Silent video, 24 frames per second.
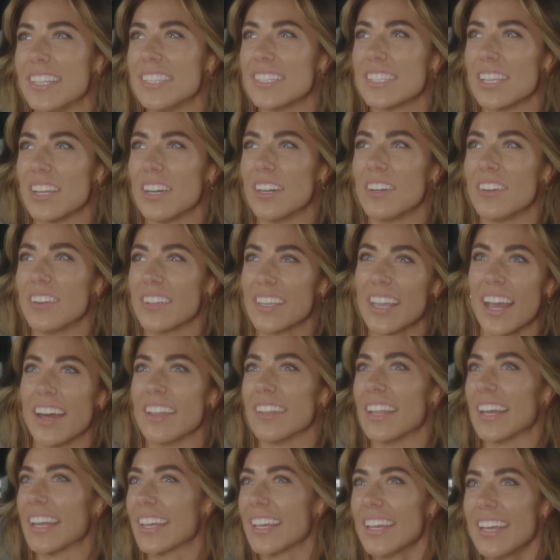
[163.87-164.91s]
And so
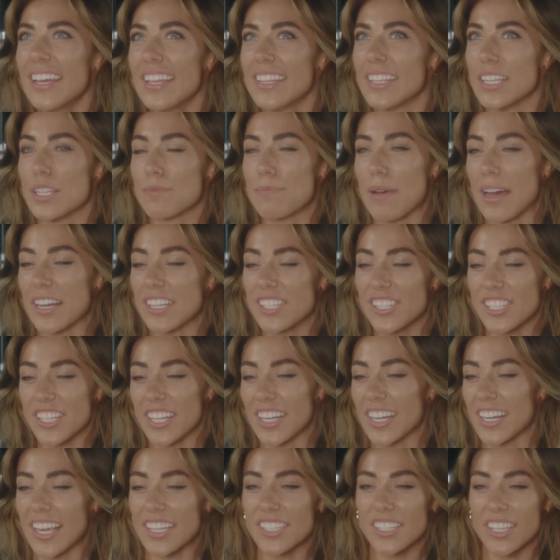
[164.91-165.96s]
like this past
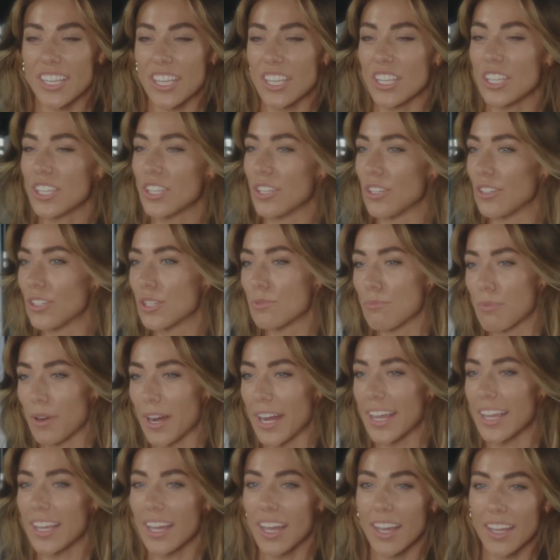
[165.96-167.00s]
year I took a huge
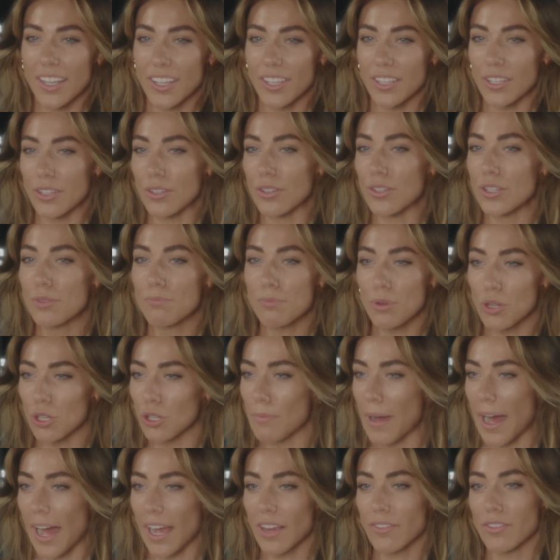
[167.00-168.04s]
break, a huge
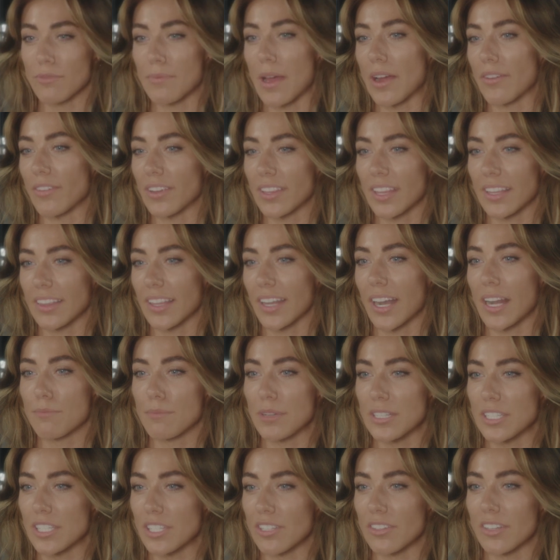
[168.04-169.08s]
pullback from everything that I'd
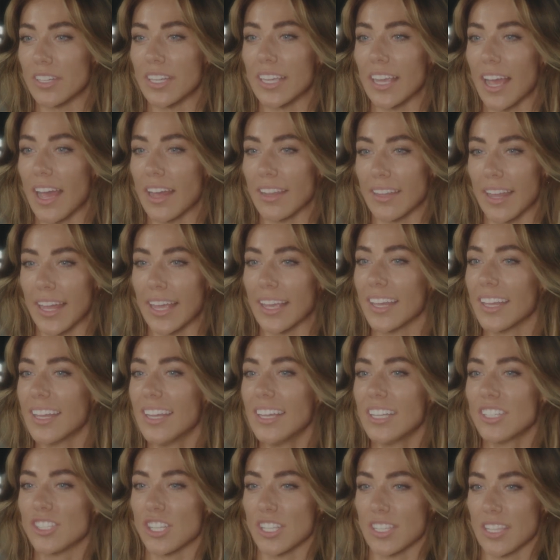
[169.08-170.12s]
been doing. I like
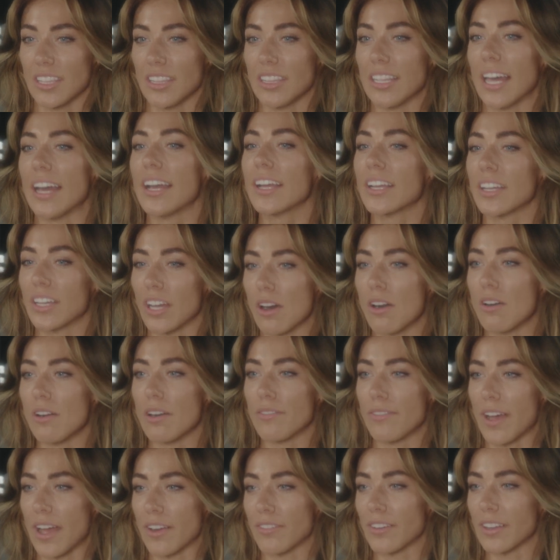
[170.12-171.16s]
just let go
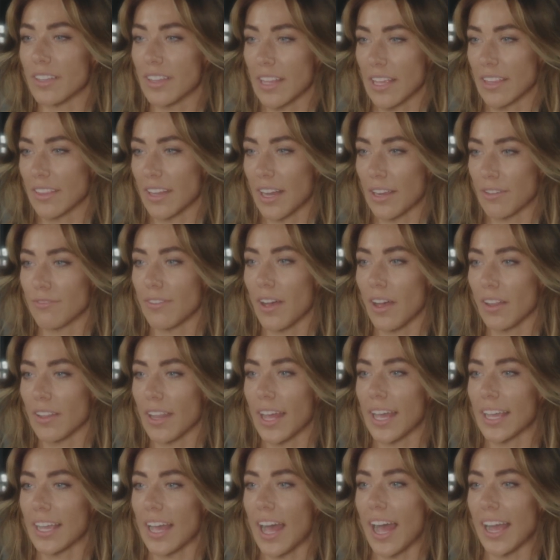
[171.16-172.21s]
of everything that I felt
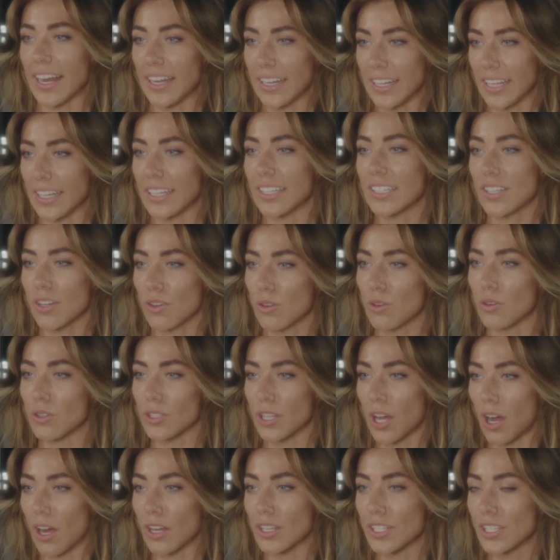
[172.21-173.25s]
like I needed to
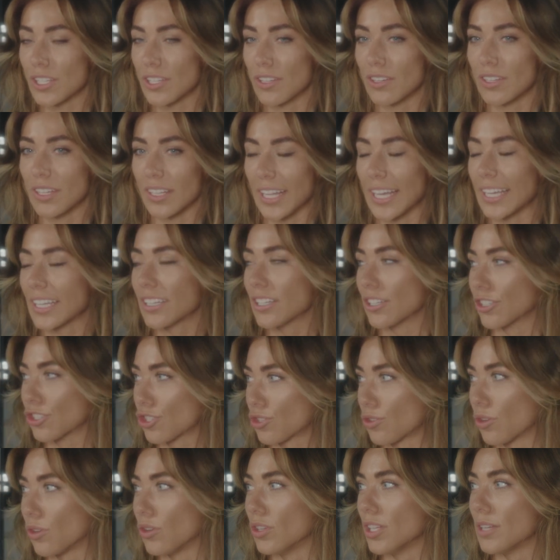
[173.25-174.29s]
hold on to like
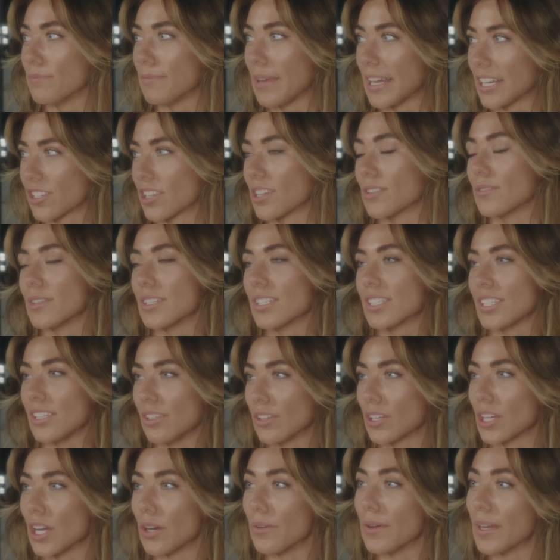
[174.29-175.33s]
control and make sure it was
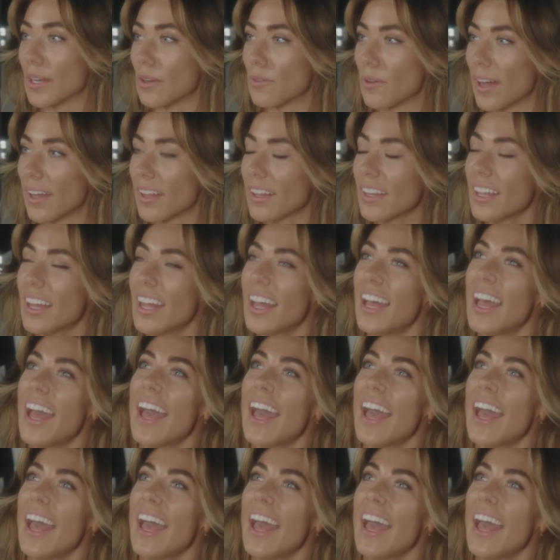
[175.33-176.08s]
still going well.